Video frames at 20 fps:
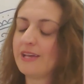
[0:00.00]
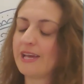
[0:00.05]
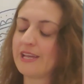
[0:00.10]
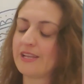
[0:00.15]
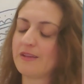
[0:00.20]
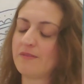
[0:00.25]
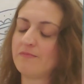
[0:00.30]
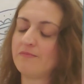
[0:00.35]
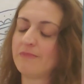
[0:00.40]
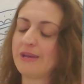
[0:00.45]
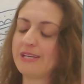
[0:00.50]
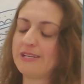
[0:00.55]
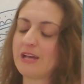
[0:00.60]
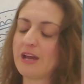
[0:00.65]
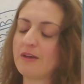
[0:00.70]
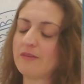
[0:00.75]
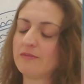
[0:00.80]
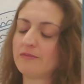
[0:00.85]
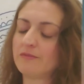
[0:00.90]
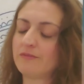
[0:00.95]
And it may
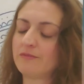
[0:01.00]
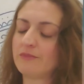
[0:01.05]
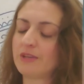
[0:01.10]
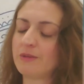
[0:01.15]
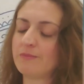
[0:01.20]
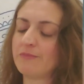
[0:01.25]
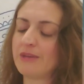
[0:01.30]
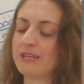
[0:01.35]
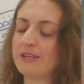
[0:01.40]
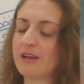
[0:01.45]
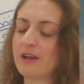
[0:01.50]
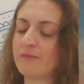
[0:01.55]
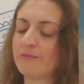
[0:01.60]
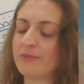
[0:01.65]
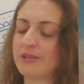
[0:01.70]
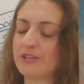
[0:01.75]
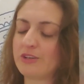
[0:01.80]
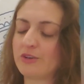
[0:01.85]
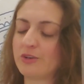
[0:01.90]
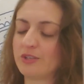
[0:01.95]
not it may not
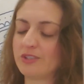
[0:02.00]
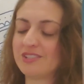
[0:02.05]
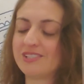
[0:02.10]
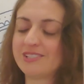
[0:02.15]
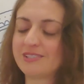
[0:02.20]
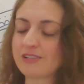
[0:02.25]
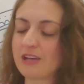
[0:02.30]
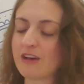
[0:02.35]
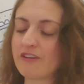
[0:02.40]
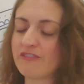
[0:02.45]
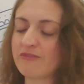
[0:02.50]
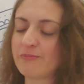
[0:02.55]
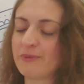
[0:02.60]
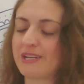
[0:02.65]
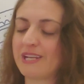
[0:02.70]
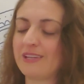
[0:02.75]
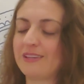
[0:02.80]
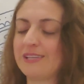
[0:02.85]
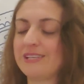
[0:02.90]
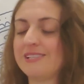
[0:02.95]
be good stuff,
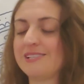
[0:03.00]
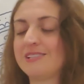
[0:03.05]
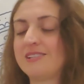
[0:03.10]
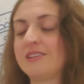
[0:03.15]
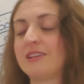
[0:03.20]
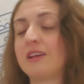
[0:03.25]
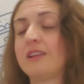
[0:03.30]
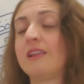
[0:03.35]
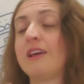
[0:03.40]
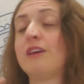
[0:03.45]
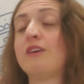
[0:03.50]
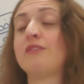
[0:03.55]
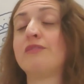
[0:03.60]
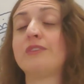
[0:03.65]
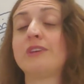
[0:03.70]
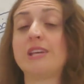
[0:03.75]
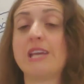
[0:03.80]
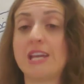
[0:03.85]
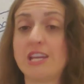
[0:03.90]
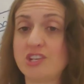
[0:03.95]
but at least the
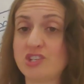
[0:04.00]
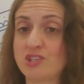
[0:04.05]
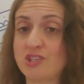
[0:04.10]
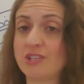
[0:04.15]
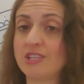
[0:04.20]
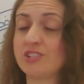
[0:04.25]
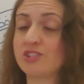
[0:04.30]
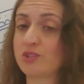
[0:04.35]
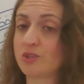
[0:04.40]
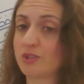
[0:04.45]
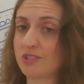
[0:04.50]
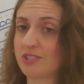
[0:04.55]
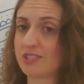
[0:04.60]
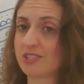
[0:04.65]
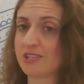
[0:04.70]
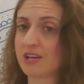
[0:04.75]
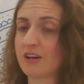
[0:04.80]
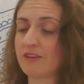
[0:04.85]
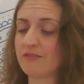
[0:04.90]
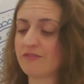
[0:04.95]
clarification is good
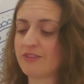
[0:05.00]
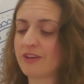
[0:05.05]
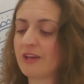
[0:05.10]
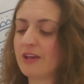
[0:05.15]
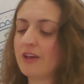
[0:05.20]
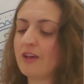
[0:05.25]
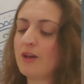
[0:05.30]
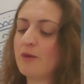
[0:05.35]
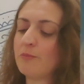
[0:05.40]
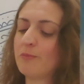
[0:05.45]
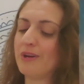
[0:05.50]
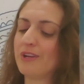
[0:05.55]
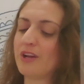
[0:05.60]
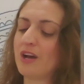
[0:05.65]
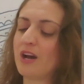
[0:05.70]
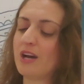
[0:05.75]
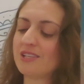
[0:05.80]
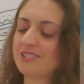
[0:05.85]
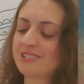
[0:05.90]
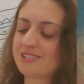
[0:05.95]
stuff.
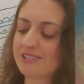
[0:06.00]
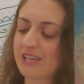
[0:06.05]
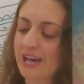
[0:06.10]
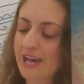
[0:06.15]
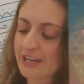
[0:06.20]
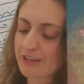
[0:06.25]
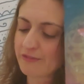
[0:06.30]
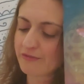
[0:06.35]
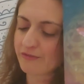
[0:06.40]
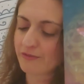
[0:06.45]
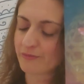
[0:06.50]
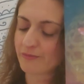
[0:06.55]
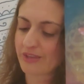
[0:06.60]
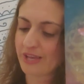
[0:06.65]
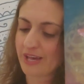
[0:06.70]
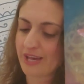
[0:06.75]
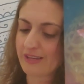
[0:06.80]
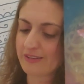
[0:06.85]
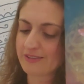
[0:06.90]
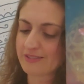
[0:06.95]
But aside from
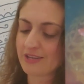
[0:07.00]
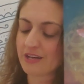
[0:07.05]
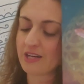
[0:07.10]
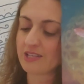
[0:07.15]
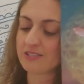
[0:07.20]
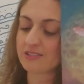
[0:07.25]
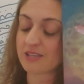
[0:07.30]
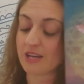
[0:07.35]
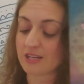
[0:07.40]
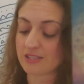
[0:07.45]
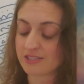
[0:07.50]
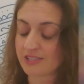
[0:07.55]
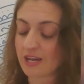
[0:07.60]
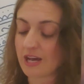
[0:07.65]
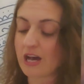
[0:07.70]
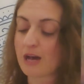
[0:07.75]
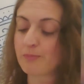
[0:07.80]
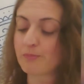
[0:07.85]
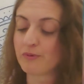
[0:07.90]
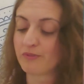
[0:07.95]
that, on
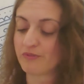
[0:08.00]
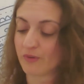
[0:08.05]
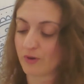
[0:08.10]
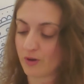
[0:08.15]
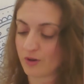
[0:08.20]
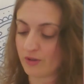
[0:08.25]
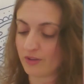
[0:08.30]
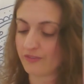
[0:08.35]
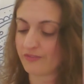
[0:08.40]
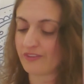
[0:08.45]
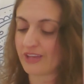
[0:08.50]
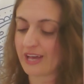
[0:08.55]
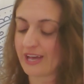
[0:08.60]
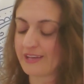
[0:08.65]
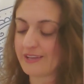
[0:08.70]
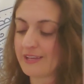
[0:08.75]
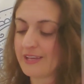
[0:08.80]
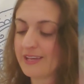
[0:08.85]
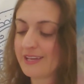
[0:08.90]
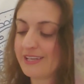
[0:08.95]
top of all of
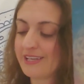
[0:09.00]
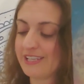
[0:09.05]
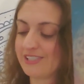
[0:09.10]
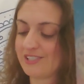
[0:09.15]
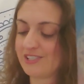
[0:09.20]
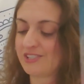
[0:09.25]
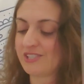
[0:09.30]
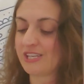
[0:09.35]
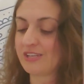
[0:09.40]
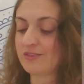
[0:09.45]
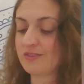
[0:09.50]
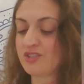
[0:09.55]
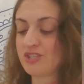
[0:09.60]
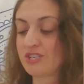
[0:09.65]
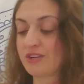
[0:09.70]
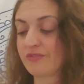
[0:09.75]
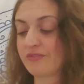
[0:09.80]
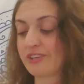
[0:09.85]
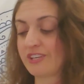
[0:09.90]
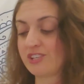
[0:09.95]
that, is this
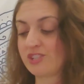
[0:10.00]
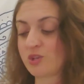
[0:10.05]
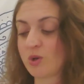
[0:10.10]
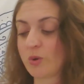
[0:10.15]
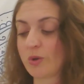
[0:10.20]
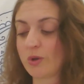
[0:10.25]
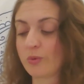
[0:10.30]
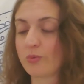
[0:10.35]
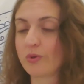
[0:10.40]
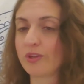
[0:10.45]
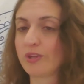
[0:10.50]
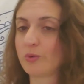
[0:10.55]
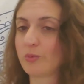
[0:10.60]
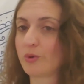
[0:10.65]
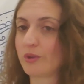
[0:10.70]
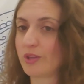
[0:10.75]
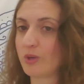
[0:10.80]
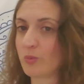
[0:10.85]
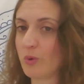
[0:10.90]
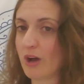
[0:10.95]
energy of things going really,
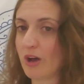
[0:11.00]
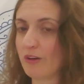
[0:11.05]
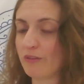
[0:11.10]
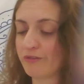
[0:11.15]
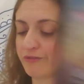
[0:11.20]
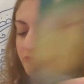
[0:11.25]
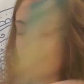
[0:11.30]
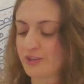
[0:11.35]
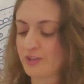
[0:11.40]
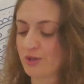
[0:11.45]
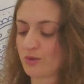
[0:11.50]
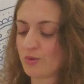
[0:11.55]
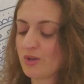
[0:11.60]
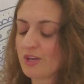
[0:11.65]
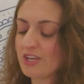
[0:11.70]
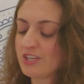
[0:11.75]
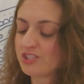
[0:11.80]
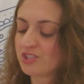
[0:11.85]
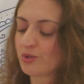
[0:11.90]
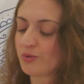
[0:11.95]
really well for you.
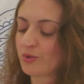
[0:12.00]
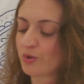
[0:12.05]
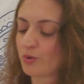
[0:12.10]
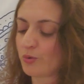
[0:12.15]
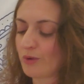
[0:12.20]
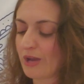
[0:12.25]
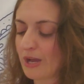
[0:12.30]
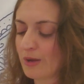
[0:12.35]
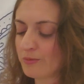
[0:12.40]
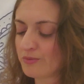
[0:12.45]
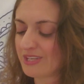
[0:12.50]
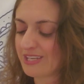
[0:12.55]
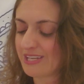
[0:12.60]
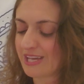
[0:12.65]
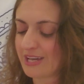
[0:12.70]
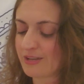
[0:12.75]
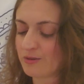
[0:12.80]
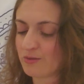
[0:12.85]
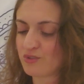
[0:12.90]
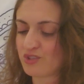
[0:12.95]
So the grounding
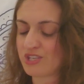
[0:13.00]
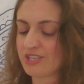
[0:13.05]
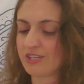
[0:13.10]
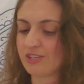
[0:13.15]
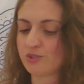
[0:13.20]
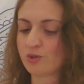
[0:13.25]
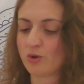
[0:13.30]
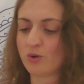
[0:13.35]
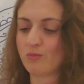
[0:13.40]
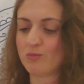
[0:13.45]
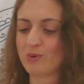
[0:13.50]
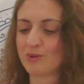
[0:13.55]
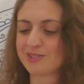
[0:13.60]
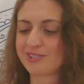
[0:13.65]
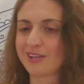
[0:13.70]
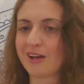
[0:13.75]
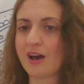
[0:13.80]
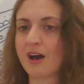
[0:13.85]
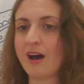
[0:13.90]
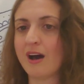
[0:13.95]
energy is
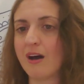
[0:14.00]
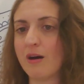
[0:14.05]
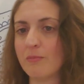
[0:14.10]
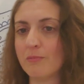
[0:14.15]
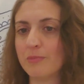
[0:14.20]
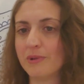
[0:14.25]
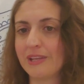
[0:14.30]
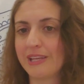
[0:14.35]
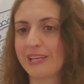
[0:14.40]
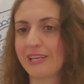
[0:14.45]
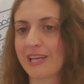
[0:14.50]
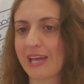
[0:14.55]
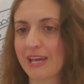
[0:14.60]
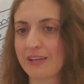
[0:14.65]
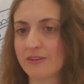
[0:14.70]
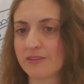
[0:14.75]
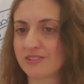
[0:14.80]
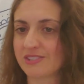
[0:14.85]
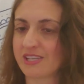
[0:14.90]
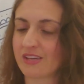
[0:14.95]
almost humbling.
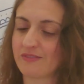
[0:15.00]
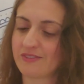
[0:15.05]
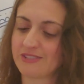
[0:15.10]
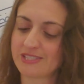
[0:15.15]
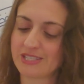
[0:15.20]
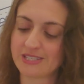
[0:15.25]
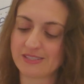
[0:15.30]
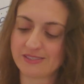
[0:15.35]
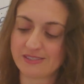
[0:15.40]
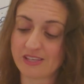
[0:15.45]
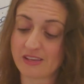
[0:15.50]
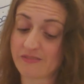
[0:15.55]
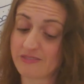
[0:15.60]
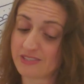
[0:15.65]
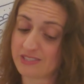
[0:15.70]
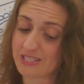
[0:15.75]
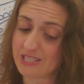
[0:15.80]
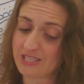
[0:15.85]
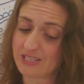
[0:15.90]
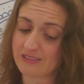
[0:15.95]
And
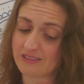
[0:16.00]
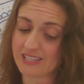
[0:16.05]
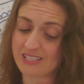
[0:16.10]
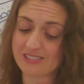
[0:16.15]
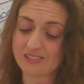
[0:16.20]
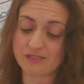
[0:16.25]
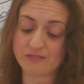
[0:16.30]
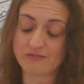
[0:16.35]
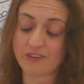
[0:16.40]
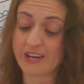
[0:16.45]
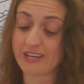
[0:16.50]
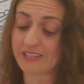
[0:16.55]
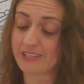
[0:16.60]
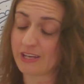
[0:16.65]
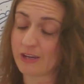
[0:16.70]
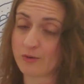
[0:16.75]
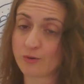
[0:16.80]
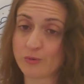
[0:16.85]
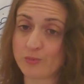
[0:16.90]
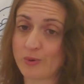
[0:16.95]
1717, that's divine
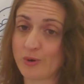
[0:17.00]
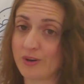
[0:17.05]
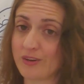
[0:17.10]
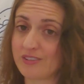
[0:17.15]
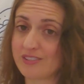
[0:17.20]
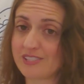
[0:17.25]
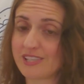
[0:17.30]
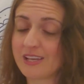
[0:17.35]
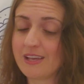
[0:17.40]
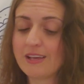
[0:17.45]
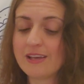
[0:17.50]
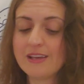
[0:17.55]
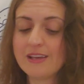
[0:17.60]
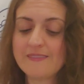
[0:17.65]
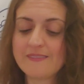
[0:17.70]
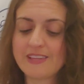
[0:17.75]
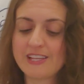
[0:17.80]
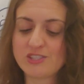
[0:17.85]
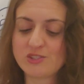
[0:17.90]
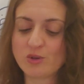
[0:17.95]
counterparts
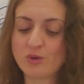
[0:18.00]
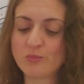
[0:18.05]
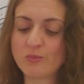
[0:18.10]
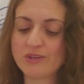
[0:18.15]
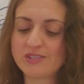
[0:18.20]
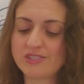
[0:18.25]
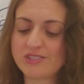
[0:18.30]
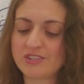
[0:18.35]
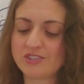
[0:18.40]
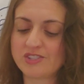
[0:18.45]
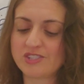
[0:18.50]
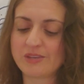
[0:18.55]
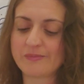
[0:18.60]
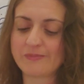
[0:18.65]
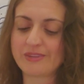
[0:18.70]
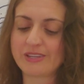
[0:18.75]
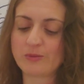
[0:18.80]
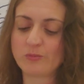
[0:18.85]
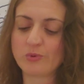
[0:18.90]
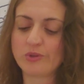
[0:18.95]
it's almost there's
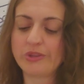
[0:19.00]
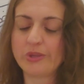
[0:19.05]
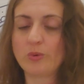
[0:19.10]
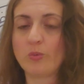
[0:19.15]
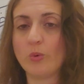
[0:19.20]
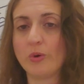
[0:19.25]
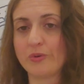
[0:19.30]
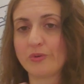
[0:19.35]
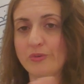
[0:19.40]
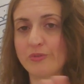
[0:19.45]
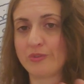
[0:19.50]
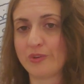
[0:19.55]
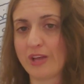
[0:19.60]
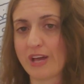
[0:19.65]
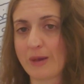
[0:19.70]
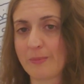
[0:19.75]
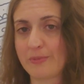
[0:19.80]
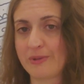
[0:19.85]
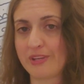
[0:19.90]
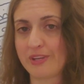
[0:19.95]
something really wonderful
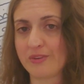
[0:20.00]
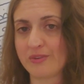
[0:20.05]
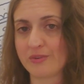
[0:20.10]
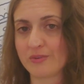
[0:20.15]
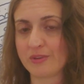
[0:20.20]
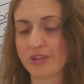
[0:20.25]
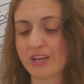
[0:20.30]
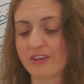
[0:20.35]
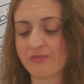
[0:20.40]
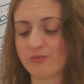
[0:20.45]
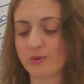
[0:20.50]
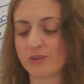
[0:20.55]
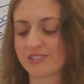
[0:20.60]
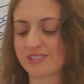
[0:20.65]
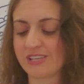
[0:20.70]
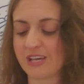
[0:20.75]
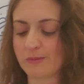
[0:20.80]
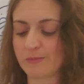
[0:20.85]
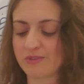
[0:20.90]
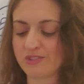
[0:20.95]
happening in your life while
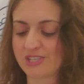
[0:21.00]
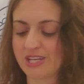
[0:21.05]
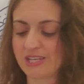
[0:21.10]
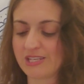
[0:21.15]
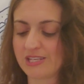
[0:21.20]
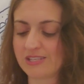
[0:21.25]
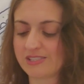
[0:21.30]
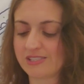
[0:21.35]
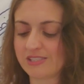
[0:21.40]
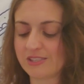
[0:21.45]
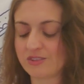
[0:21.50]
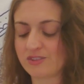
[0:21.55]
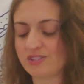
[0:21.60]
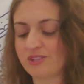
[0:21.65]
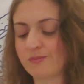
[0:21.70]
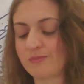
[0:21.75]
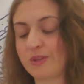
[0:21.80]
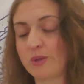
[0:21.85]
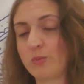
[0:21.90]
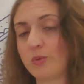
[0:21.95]
simultaneously there's
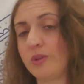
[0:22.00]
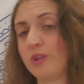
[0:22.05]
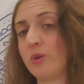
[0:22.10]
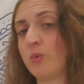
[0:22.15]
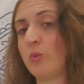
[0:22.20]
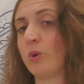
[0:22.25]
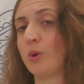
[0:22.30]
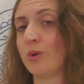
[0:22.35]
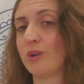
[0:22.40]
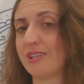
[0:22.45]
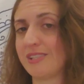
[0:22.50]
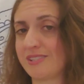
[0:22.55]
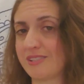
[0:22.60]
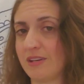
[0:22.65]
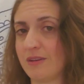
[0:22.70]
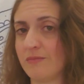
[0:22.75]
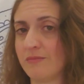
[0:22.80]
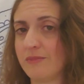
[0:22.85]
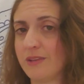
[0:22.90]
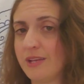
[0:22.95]
something really
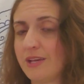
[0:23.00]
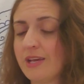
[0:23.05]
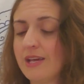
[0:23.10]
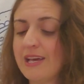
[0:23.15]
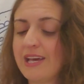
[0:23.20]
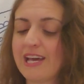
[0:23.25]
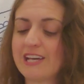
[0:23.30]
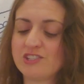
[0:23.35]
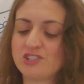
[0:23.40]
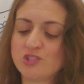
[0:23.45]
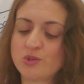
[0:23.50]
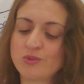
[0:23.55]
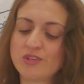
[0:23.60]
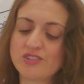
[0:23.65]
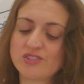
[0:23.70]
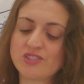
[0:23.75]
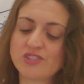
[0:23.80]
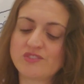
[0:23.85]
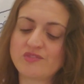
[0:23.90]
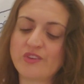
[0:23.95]
worrisome. And so
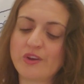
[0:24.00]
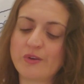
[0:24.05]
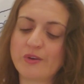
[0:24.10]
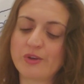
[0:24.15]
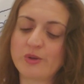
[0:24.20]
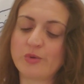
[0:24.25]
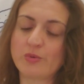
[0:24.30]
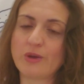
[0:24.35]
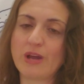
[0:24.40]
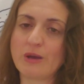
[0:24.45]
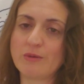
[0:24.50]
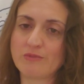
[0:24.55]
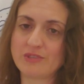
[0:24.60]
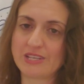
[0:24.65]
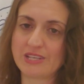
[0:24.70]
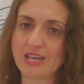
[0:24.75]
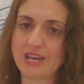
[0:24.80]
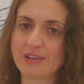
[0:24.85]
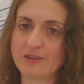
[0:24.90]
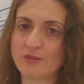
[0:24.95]
there's this very
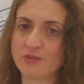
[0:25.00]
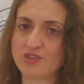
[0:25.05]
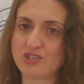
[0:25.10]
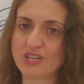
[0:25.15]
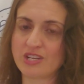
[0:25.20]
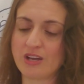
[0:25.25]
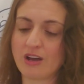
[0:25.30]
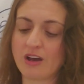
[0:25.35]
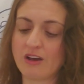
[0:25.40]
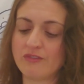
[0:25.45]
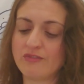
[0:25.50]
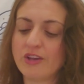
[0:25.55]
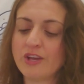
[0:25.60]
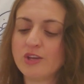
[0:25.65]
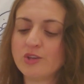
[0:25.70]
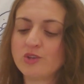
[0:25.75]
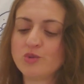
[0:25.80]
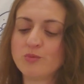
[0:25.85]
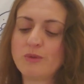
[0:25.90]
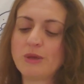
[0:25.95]
grounding energy of
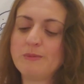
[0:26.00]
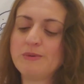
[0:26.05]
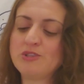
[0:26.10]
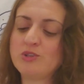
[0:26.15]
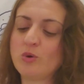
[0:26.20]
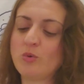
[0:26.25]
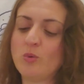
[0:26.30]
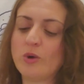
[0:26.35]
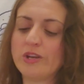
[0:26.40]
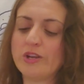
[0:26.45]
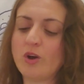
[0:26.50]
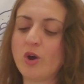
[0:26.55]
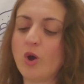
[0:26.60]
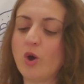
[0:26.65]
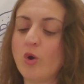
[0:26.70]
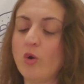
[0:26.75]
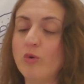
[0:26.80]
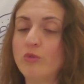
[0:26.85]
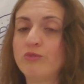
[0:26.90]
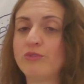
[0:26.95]
you maybe don't want to
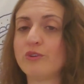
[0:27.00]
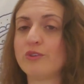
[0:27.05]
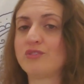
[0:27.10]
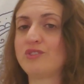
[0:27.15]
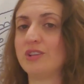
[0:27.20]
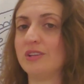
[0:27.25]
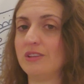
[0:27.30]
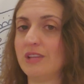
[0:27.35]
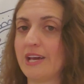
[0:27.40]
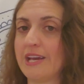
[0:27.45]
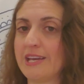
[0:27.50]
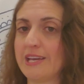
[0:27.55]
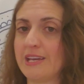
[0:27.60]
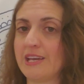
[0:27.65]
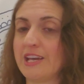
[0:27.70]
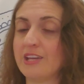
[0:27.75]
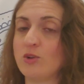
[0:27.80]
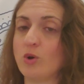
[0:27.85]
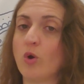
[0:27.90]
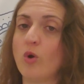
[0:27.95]
over
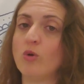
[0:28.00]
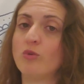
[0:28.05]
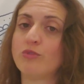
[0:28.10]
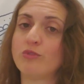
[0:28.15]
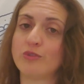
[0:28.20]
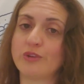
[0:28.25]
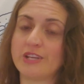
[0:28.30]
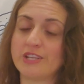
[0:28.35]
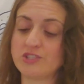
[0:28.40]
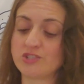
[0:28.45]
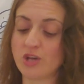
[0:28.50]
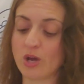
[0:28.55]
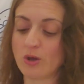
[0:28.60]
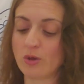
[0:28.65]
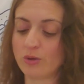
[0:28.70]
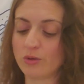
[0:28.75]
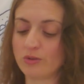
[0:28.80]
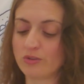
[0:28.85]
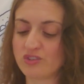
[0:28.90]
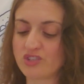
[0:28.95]
delight and over
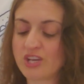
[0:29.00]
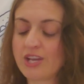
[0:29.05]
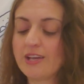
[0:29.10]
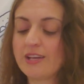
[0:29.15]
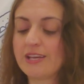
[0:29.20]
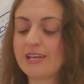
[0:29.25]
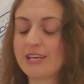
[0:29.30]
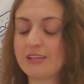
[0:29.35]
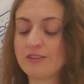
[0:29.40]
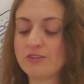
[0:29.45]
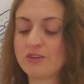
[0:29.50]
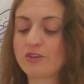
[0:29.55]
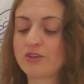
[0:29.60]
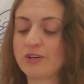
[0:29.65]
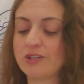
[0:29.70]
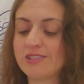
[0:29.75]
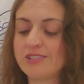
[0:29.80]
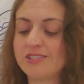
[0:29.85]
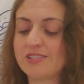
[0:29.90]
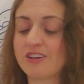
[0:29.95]
indulge in the
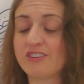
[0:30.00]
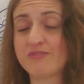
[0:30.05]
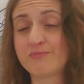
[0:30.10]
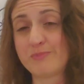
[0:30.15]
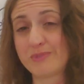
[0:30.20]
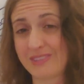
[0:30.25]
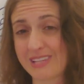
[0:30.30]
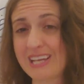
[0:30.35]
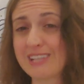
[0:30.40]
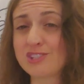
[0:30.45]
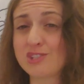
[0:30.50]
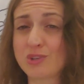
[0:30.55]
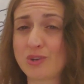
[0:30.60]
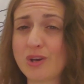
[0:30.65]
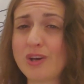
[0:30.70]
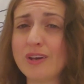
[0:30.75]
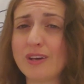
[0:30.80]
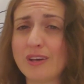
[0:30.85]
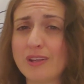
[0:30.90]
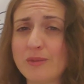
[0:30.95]
good stuff, but that's
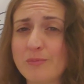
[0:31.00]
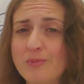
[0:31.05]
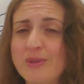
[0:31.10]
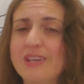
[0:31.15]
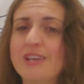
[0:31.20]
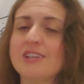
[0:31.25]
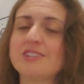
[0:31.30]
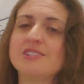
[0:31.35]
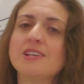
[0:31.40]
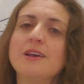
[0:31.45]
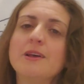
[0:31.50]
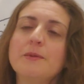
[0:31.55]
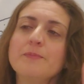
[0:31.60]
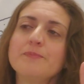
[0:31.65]
good because